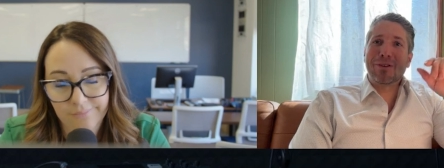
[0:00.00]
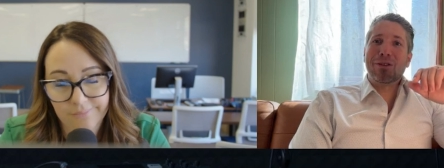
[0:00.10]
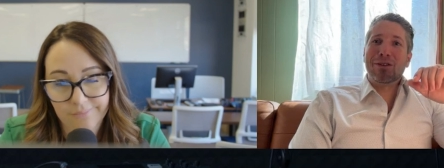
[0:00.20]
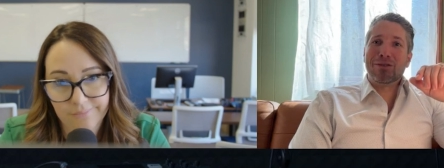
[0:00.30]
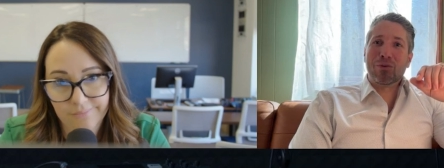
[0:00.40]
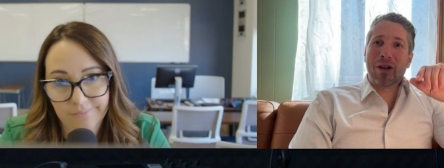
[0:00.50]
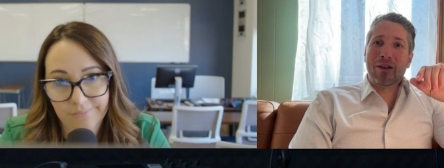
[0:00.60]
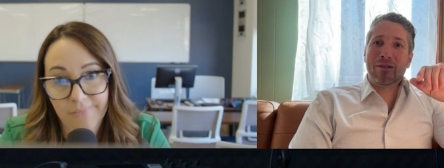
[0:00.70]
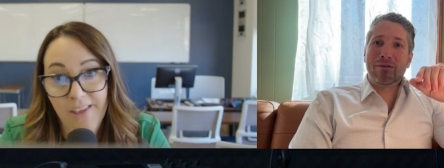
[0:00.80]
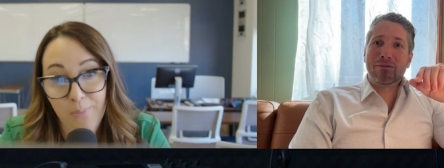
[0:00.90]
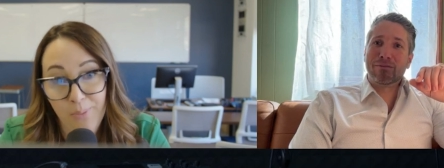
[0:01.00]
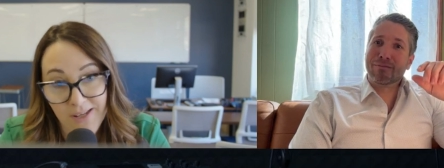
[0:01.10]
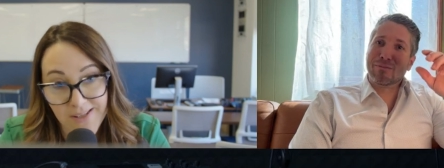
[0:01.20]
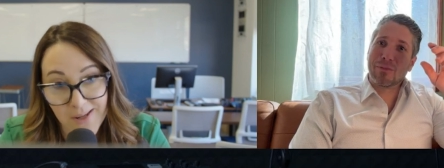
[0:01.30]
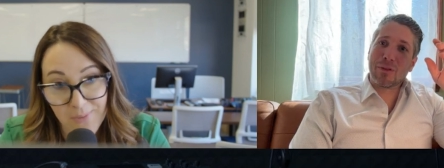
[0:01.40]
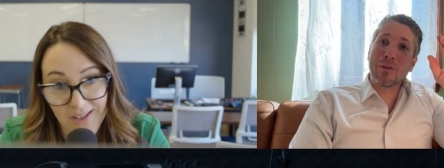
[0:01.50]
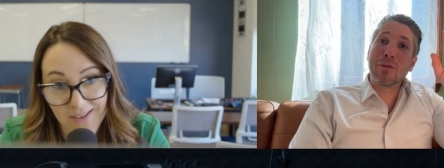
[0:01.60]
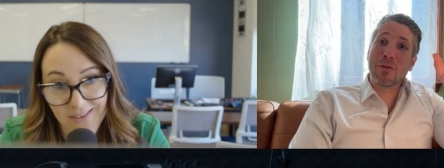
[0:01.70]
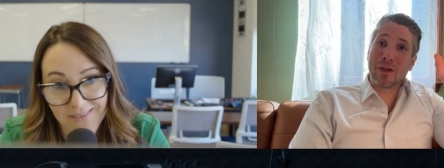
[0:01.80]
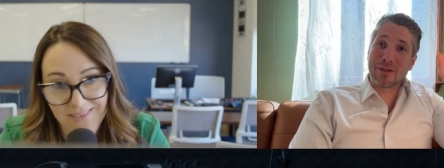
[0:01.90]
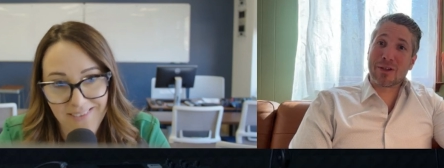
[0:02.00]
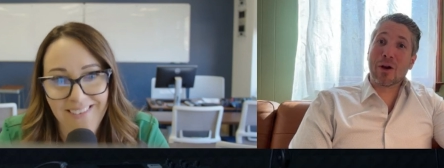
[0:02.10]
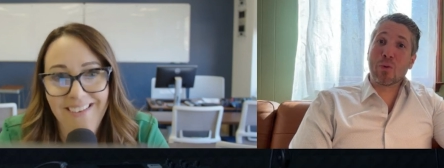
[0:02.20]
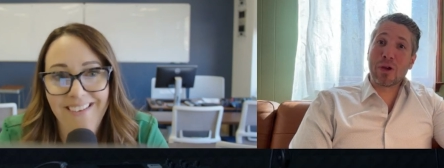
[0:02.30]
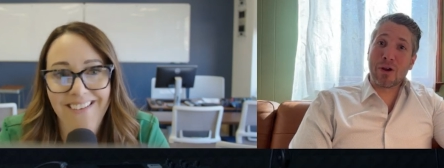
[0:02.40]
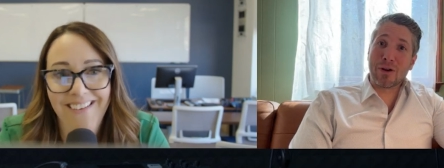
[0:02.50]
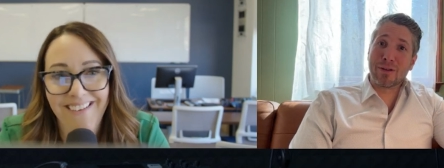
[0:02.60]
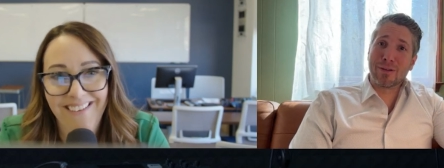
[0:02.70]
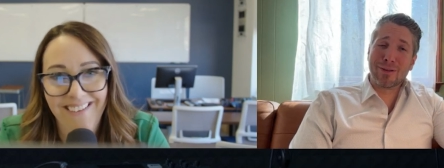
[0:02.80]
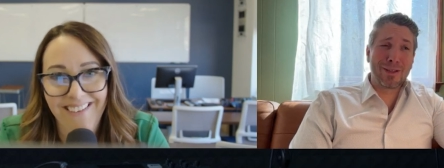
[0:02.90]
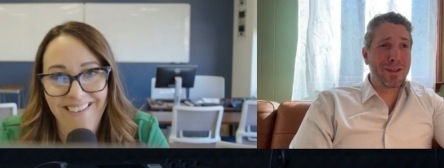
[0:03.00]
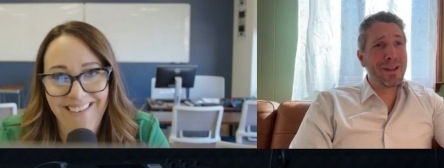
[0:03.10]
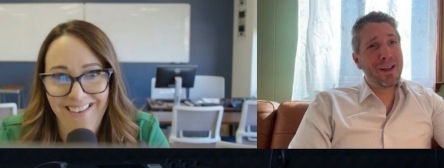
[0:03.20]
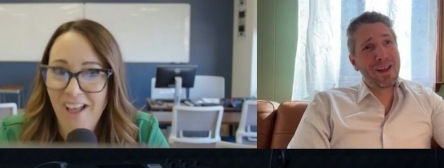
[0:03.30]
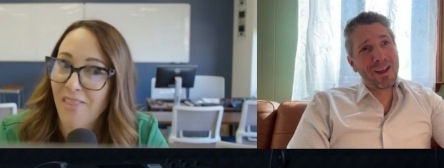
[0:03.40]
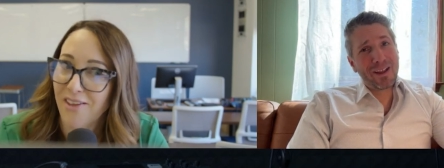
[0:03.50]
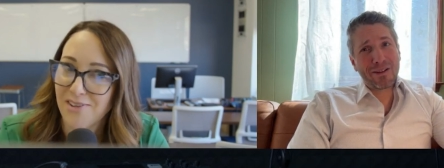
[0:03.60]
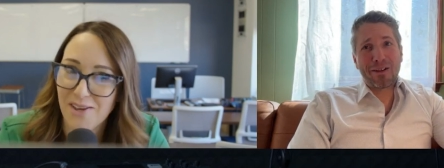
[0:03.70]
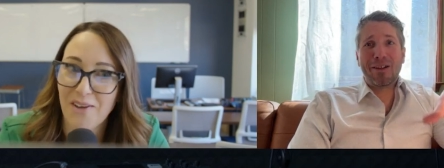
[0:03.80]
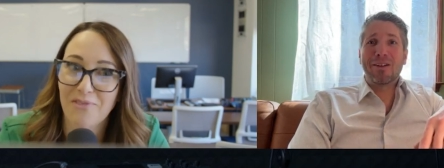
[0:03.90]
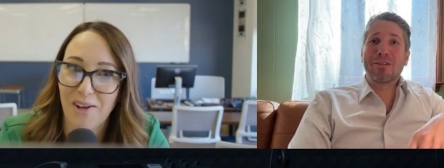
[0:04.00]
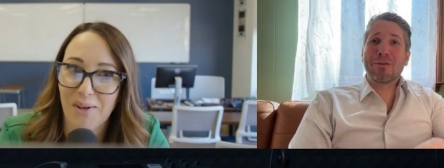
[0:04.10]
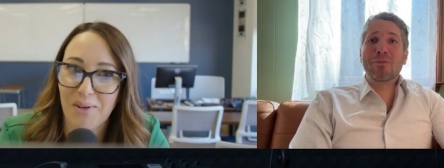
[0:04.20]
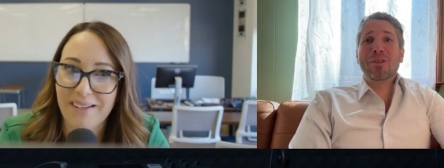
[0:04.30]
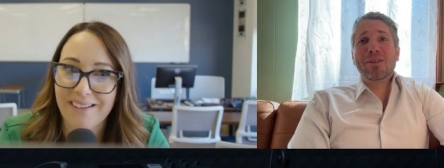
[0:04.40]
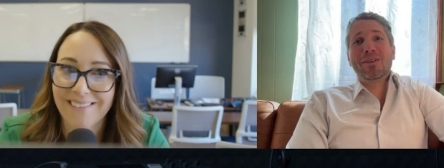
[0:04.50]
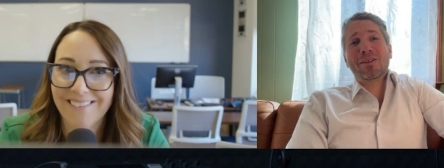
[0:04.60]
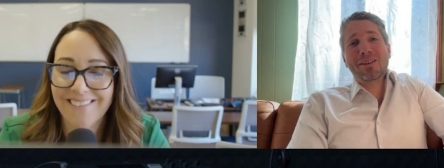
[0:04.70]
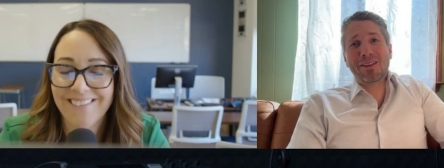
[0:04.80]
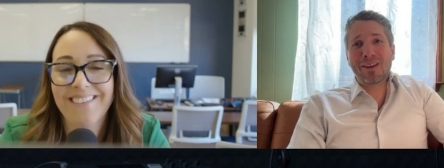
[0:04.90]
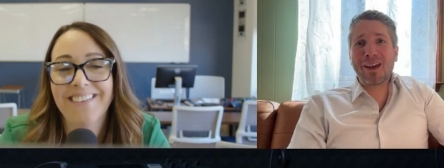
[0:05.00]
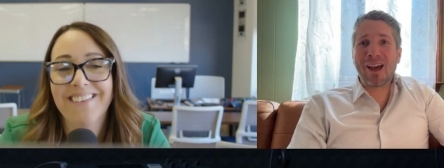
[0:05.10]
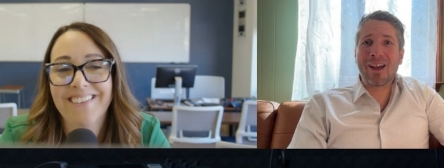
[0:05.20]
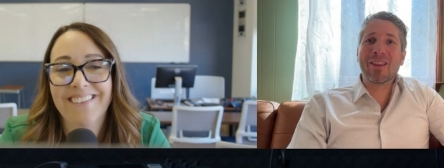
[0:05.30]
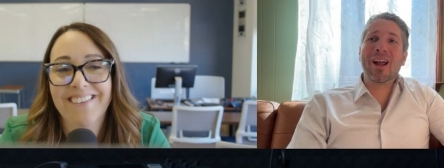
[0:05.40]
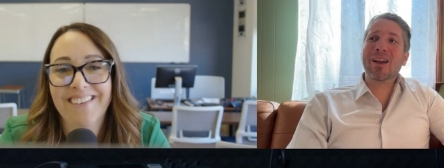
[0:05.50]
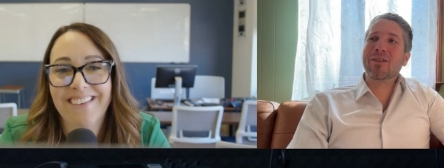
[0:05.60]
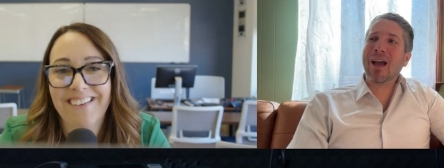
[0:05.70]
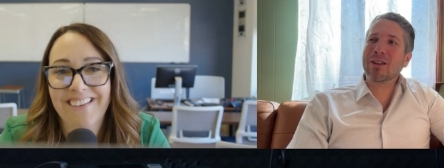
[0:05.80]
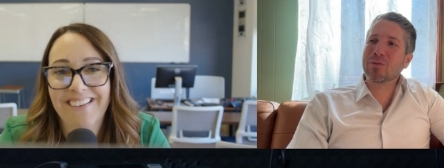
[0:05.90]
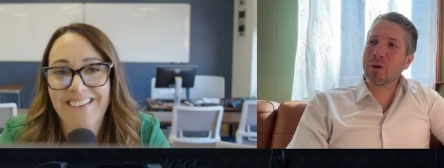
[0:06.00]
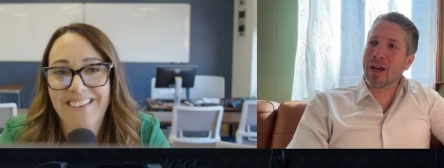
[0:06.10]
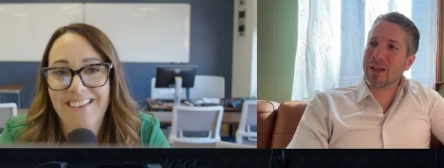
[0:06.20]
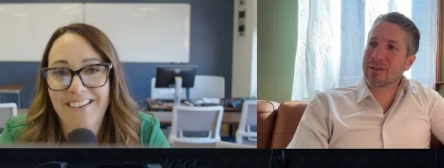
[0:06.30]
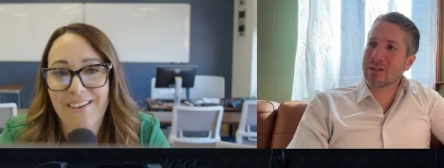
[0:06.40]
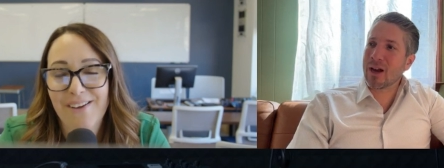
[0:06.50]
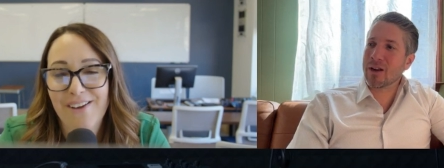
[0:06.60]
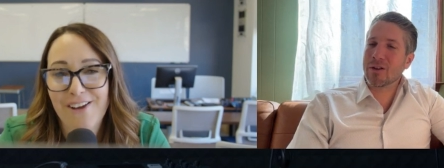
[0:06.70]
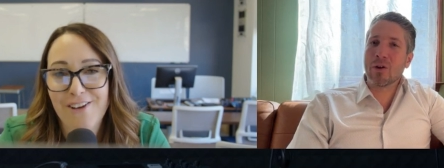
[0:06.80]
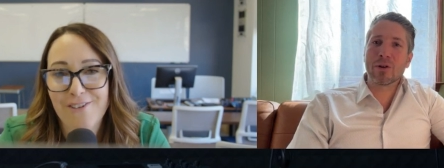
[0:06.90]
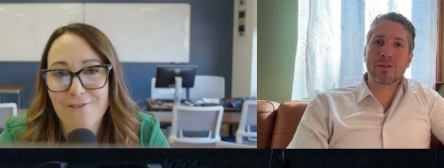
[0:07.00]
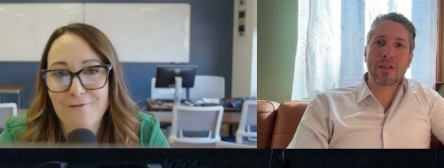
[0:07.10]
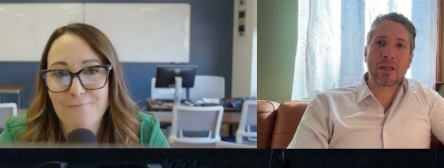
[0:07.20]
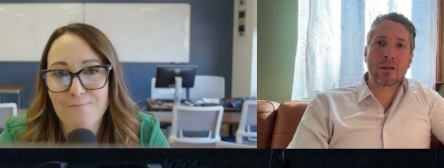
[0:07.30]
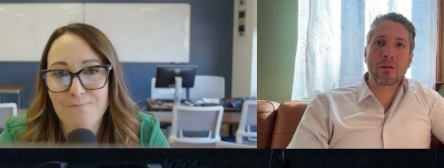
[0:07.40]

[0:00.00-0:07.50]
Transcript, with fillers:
Speaker 1: is when
Speaker 2: and then the pandemic hit.
Speaker 1: Things got weird.
Speaker 2: Things got very weird.
Speaker 1: Yeah, and then I that's when I started noticing